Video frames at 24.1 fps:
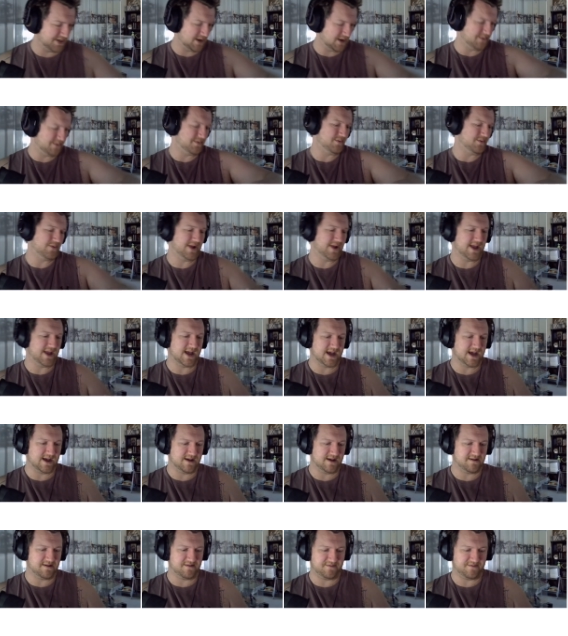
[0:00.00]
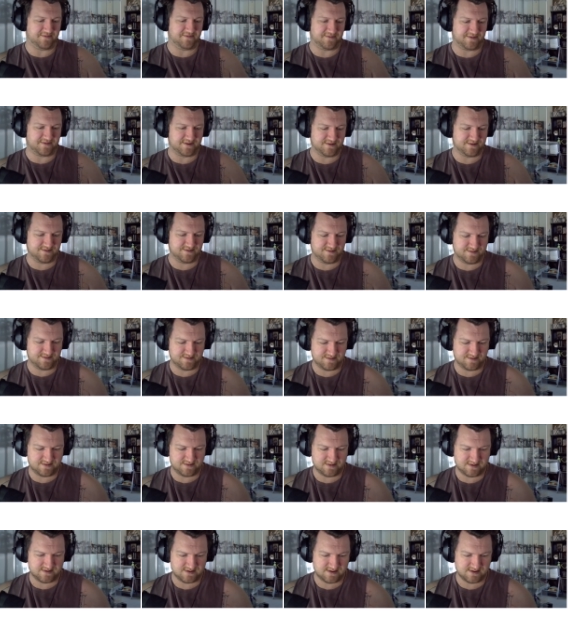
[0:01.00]
up we have.
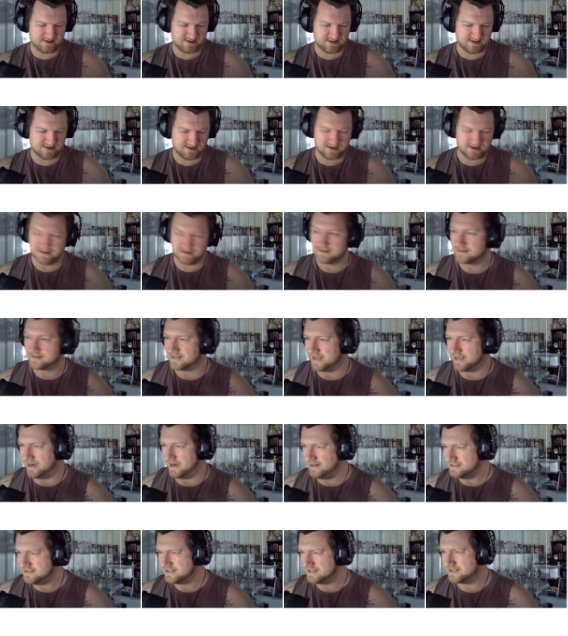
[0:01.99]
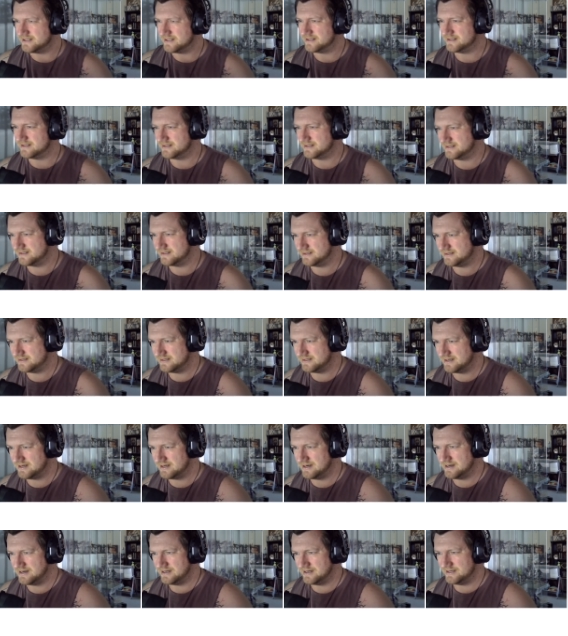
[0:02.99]
Okay.
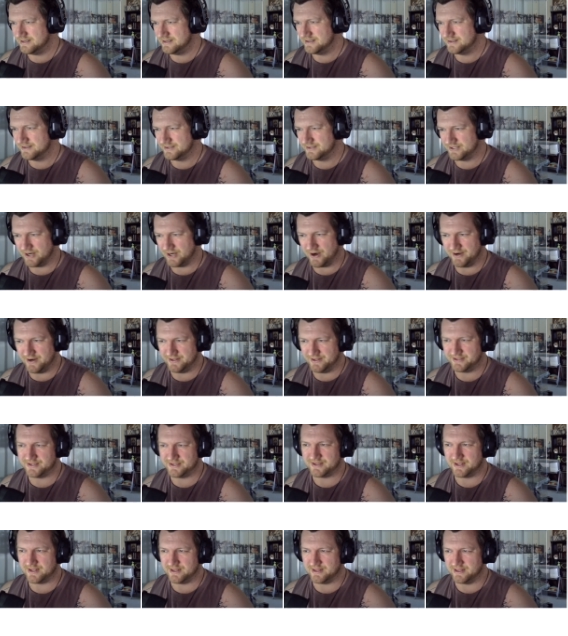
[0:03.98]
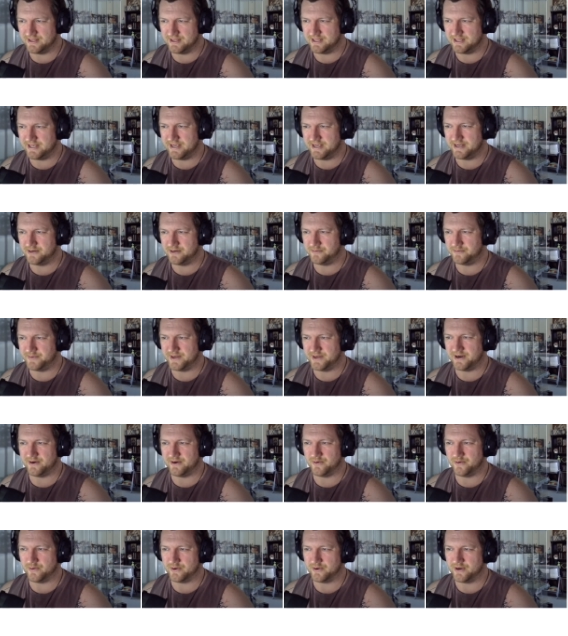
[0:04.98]
Sorry, this is a little bit
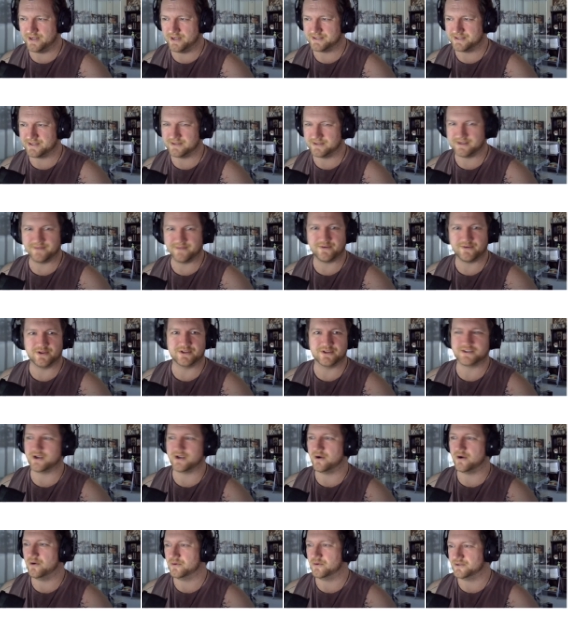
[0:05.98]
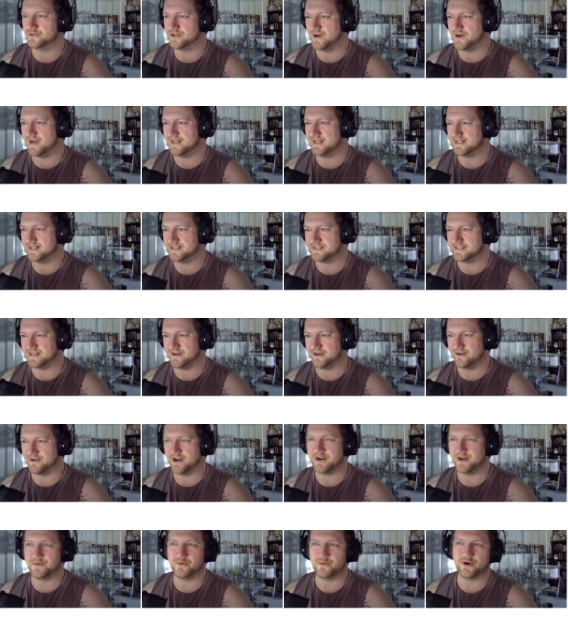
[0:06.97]
unorganized because I've got this whole giant list here
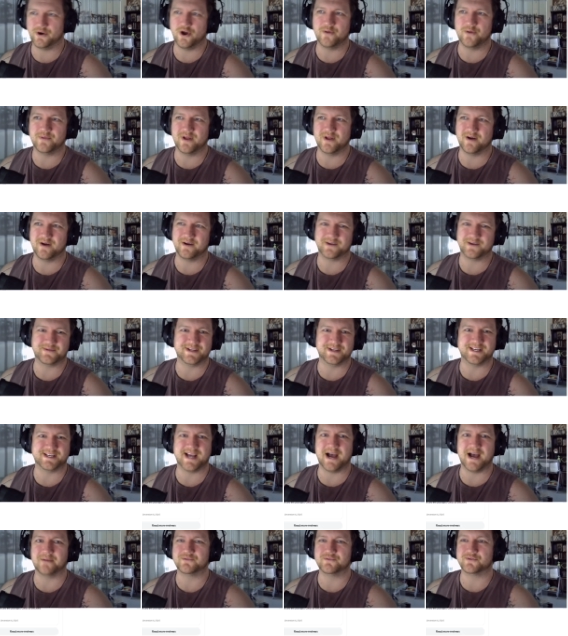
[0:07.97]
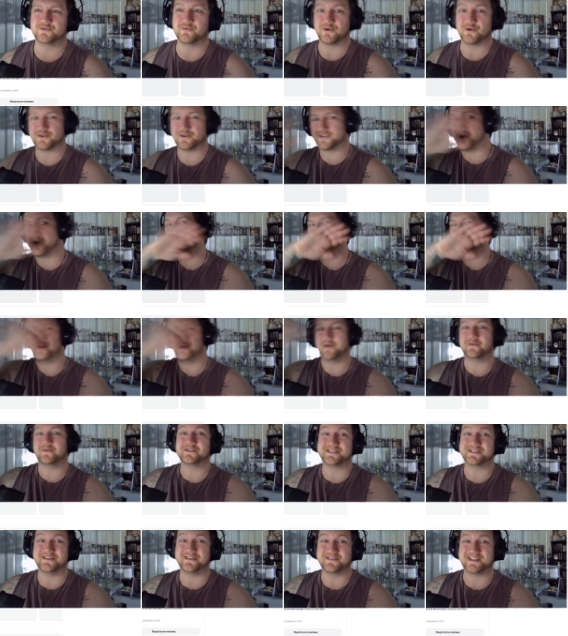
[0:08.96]
and I didn't want to open them up in tabs because I wouldn't be able
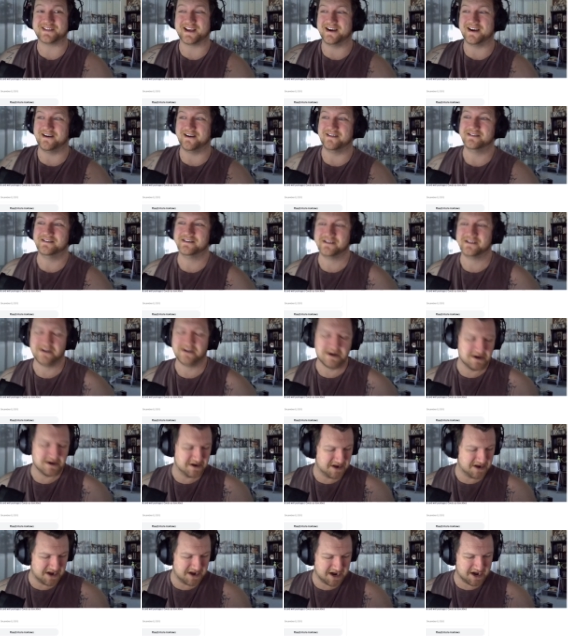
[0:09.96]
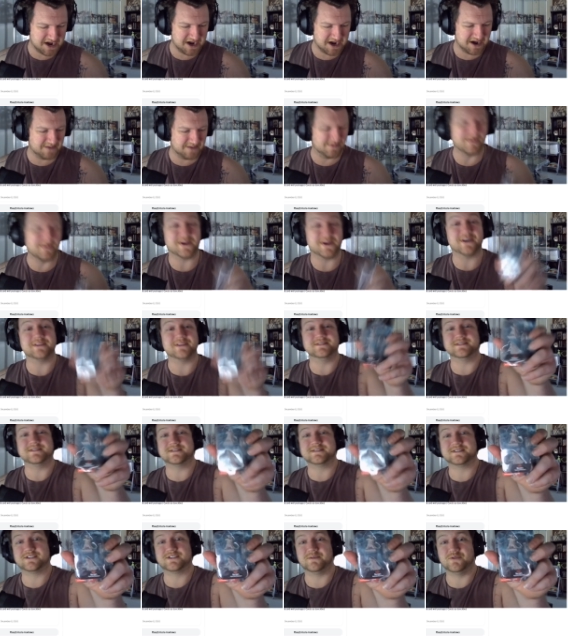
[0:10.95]
to see what they are. But we got
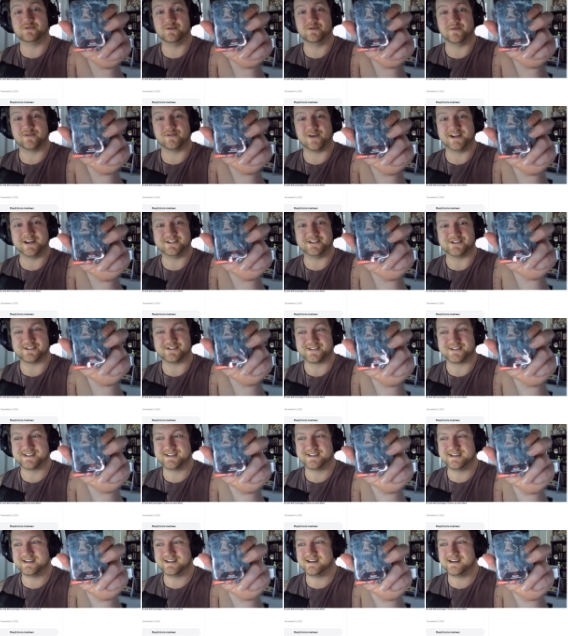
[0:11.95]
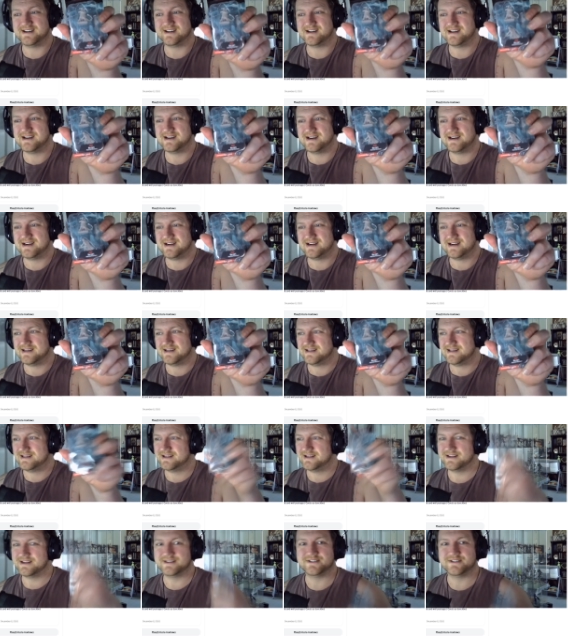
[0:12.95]
some human rangers.
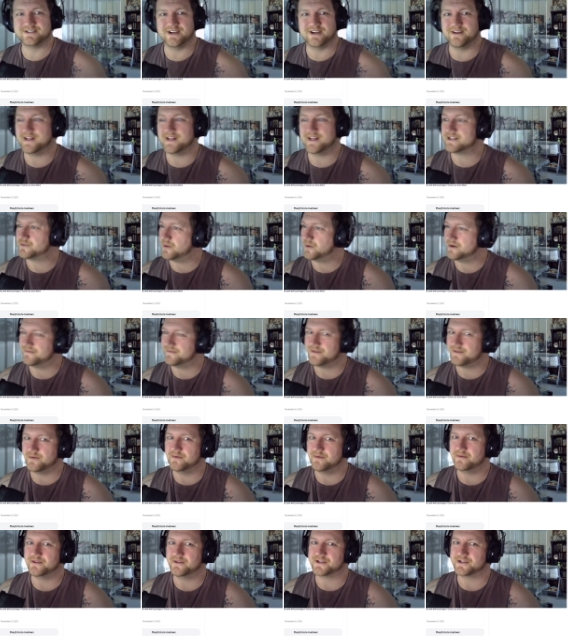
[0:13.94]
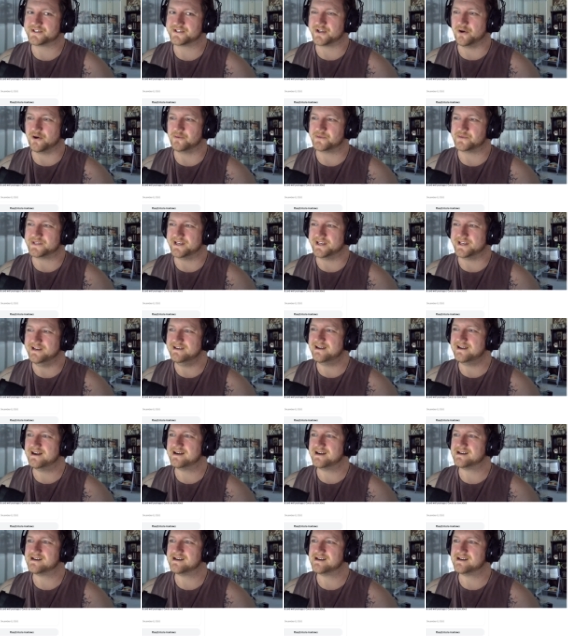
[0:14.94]
So that's one of the sculpts there.